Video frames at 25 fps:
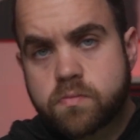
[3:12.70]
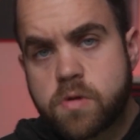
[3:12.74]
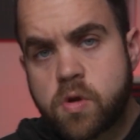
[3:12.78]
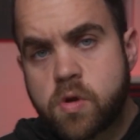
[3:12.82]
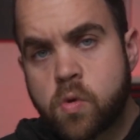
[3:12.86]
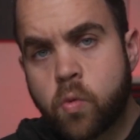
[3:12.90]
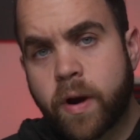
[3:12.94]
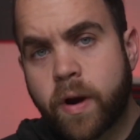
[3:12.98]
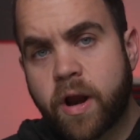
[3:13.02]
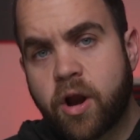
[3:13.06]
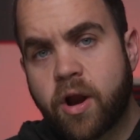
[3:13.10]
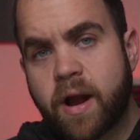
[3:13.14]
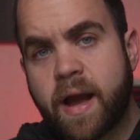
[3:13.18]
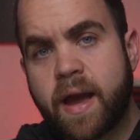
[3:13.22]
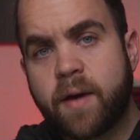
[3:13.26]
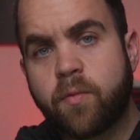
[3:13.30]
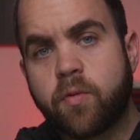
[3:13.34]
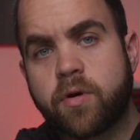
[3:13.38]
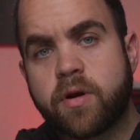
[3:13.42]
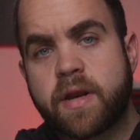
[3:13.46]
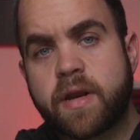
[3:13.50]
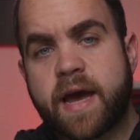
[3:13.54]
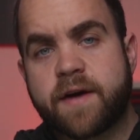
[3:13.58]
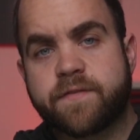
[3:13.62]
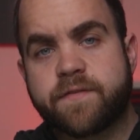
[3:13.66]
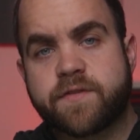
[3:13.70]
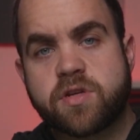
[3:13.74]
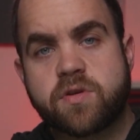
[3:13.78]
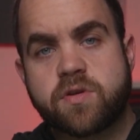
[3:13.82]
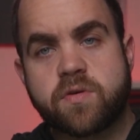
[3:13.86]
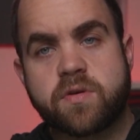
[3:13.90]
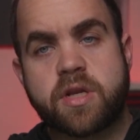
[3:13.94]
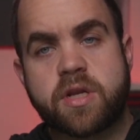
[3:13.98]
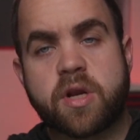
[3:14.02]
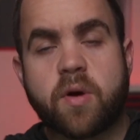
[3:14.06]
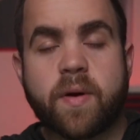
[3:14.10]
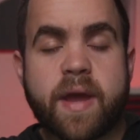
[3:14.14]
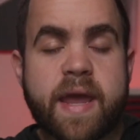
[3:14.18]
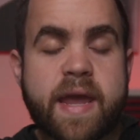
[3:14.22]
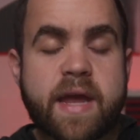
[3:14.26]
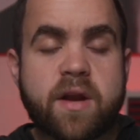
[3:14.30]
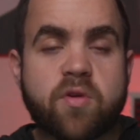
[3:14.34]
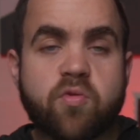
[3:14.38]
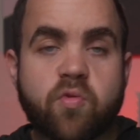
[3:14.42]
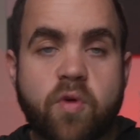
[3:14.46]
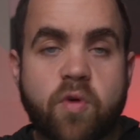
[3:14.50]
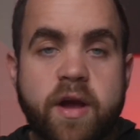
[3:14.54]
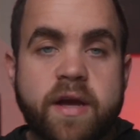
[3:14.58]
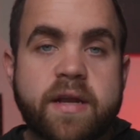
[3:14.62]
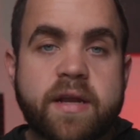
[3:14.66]
where I would have to, hand
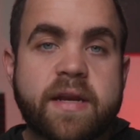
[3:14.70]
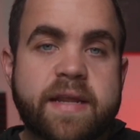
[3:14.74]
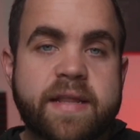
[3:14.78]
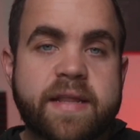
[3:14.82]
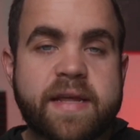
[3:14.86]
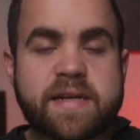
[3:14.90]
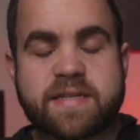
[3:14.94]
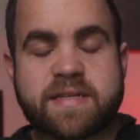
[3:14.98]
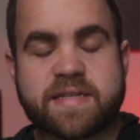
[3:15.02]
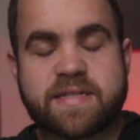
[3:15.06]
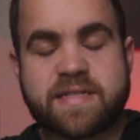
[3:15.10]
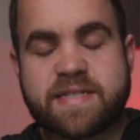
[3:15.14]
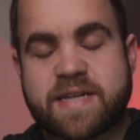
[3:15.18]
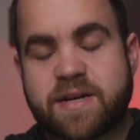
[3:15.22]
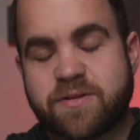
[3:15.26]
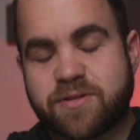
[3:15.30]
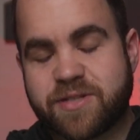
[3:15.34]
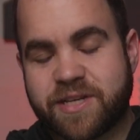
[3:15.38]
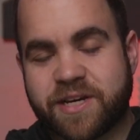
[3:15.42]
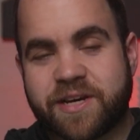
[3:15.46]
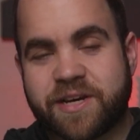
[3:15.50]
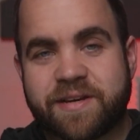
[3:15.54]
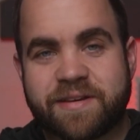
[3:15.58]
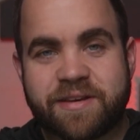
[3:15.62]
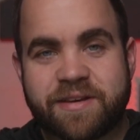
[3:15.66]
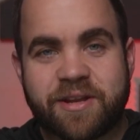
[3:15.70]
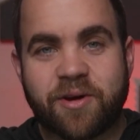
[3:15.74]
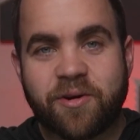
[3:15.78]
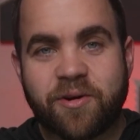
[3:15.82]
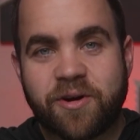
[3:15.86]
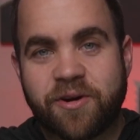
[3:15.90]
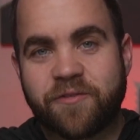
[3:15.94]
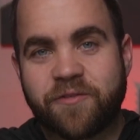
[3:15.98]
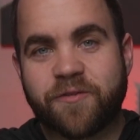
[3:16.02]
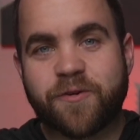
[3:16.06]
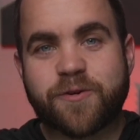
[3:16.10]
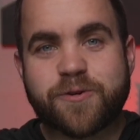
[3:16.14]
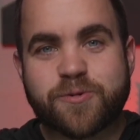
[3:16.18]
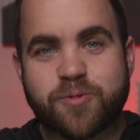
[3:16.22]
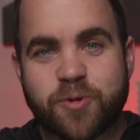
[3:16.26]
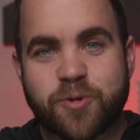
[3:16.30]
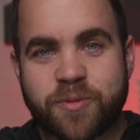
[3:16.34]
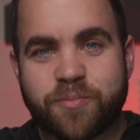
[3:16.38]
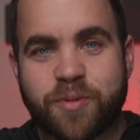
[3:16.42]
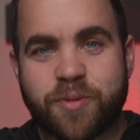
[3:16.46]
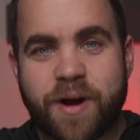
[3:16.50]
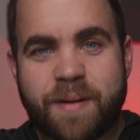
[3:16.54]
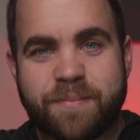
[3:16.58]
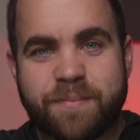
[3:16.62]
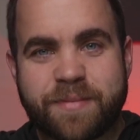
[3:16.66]
write, and that sounds like, first world
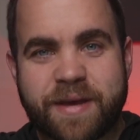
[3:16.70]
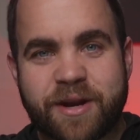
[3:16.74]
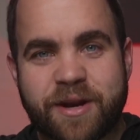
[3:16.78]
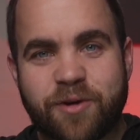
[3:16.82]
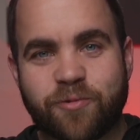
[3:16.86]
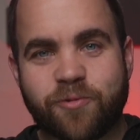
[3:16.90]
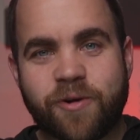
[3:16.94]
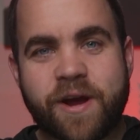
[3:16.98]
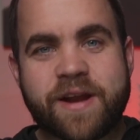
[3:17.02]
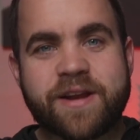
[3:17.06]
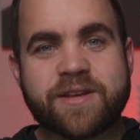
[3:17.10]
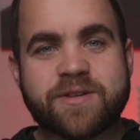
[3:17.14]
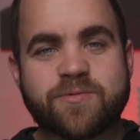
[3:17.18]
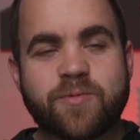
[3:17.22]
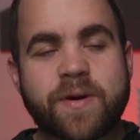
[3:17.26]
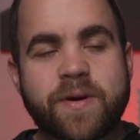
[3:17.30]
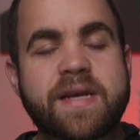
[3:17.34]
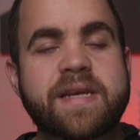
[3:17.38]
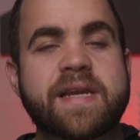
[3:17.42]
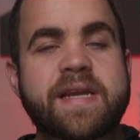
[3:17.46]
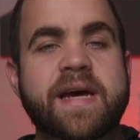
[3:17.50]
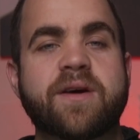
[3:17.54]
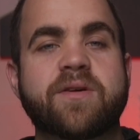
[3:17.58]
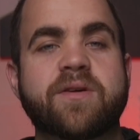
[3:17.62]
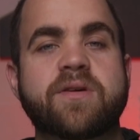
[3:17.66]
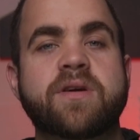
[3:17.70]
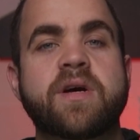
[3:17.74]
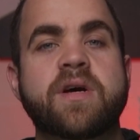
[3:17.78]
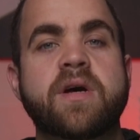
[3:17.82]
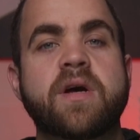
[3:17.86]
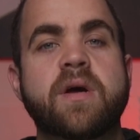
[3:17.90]
problem, he had to write his weight down.